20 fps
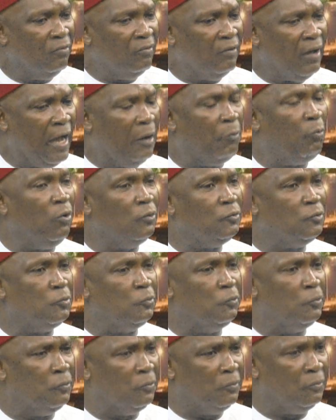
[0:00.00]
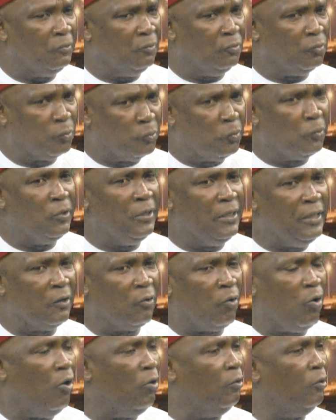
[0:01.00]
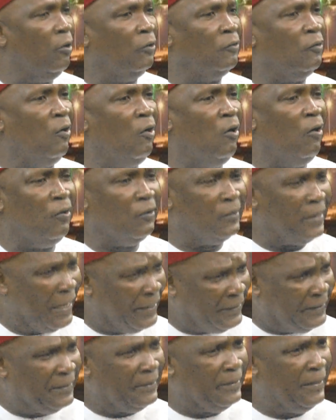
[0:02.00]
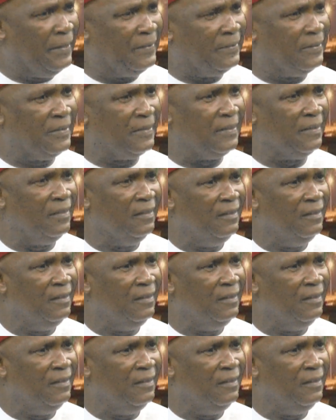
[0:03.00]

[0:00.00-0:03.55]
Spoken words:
I want to truly call on all Nigerians,